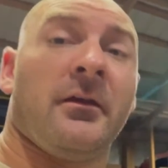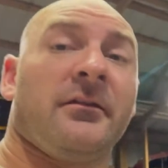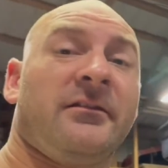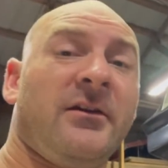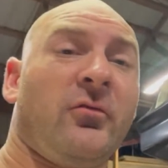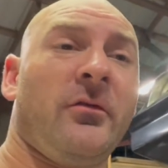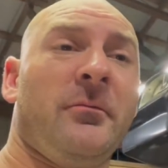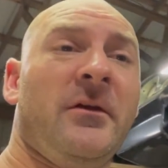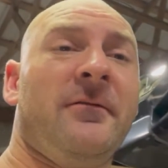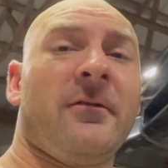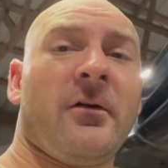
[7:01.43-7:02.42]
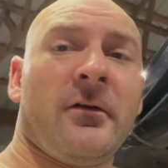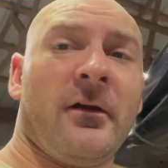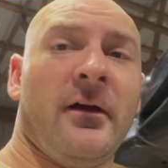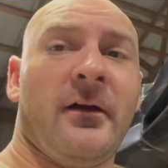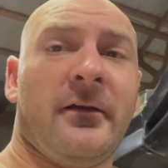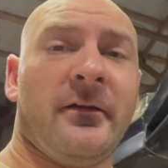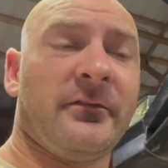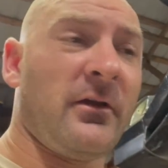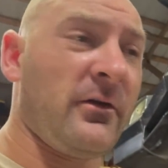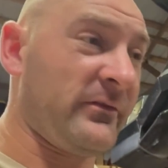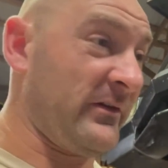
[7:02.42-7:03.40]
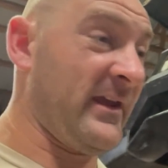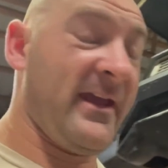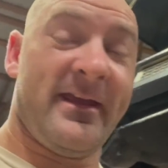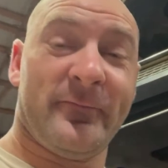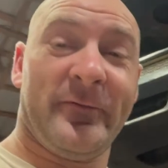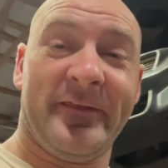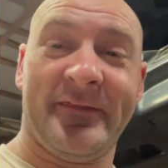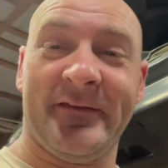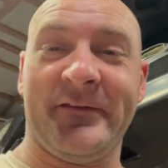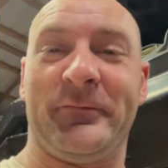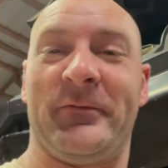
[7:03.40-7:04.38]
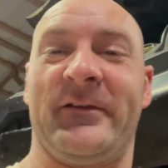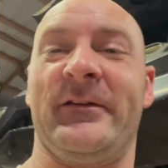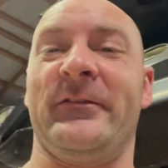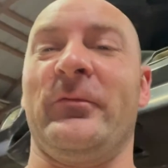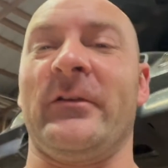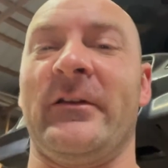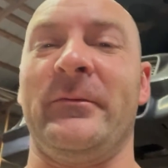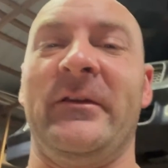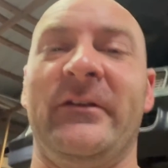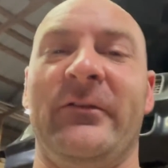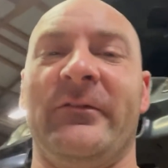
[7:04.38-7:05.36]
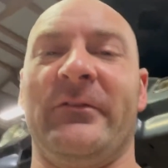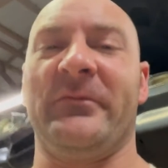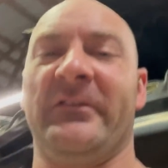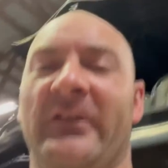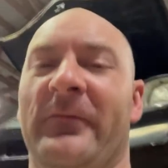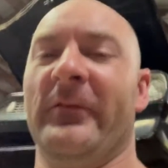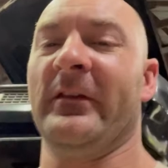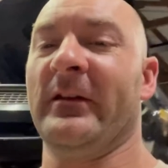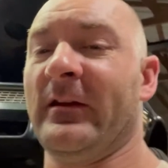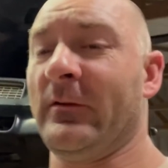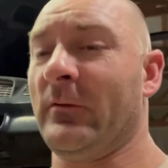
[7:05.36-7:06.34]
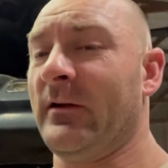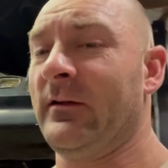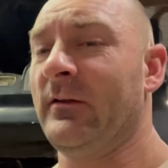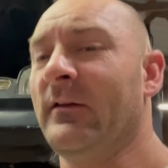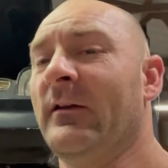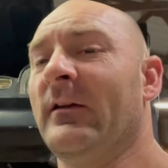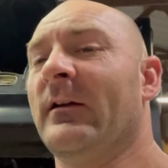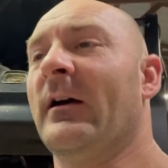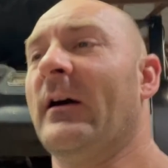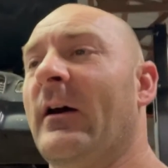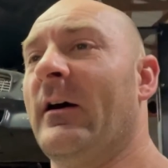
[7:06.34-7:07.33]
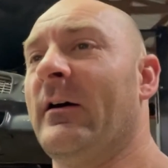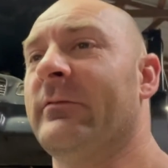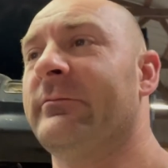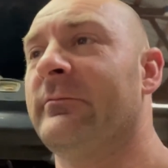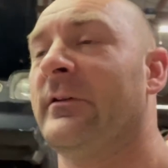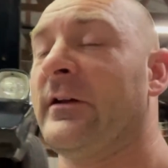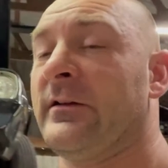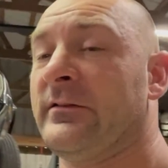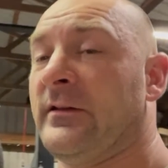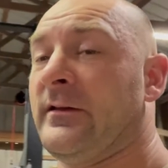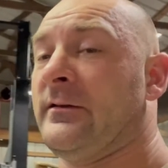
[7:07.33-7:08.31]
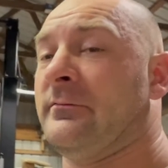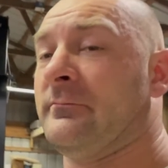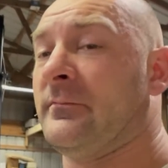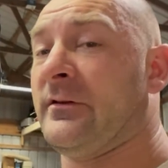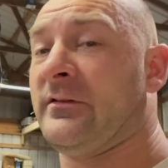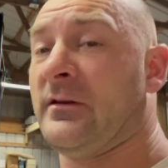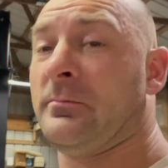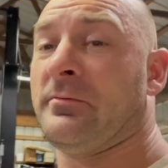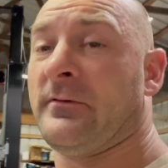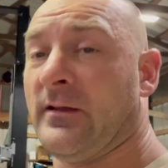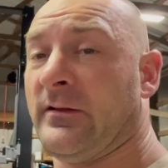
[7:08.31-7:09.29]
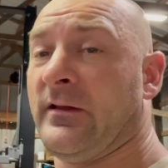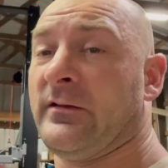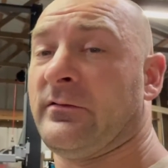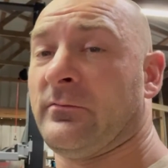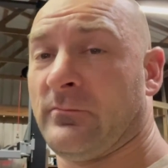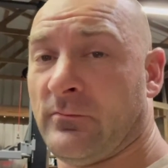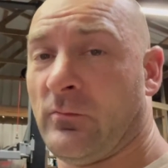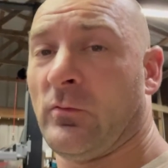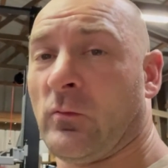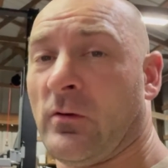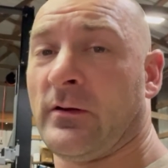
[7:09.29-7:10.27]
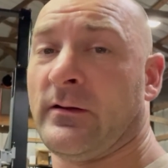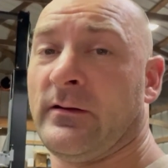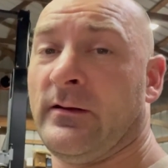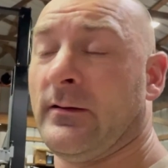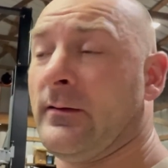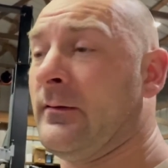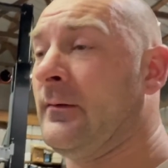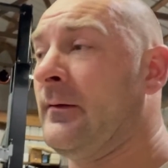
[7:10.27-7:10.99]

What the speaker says: stick with me for as long as you can with this, because we're going to be doing some stuff with it anyway. Like I said, a cheap LS would work in here.